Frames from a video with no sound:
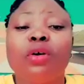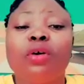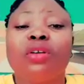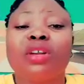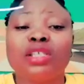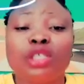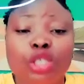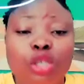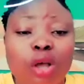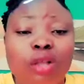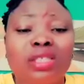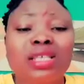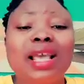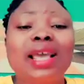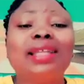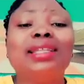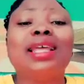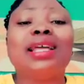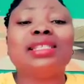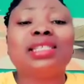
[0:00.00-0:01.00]
result,
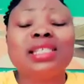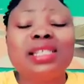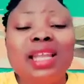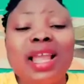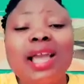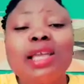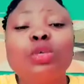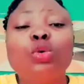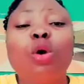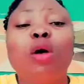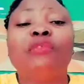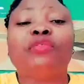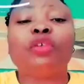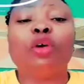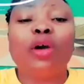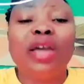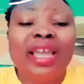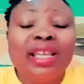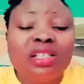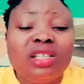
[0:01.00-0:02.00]
they deny you of
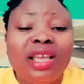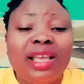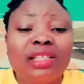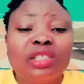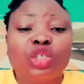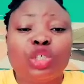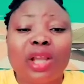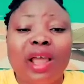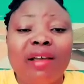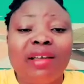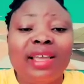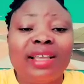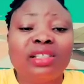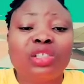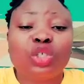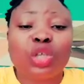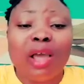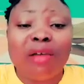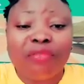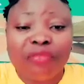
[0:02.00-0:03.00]
your
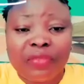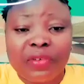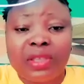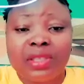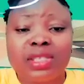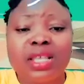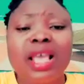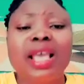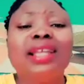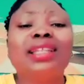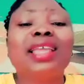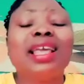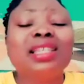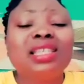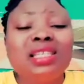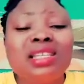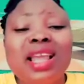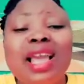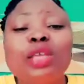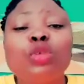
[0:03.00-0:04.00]
entry fees, they
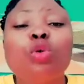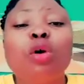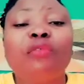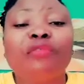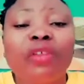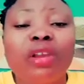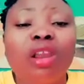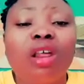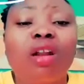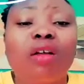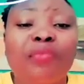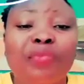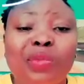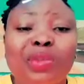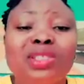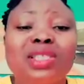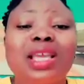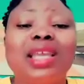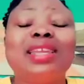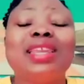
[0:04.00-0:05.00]
deny you of a lot of
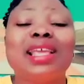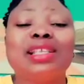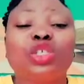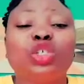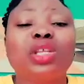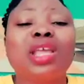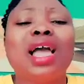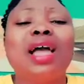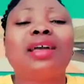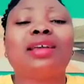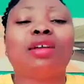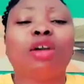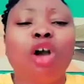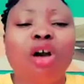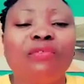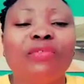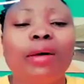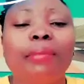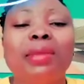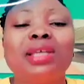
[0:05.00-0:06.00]
things. In Nigeria
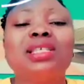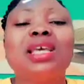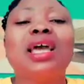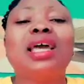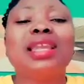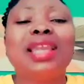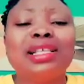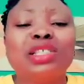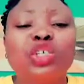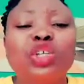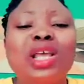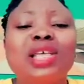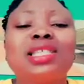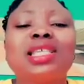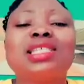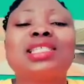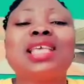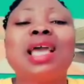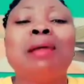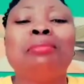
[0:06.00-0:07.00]
government, Nigeria
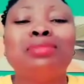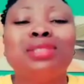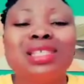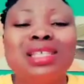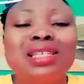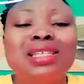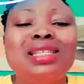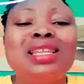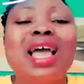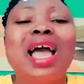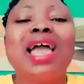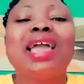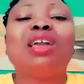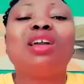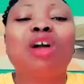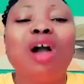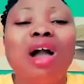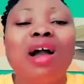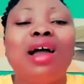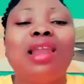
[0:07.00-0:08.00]
system deny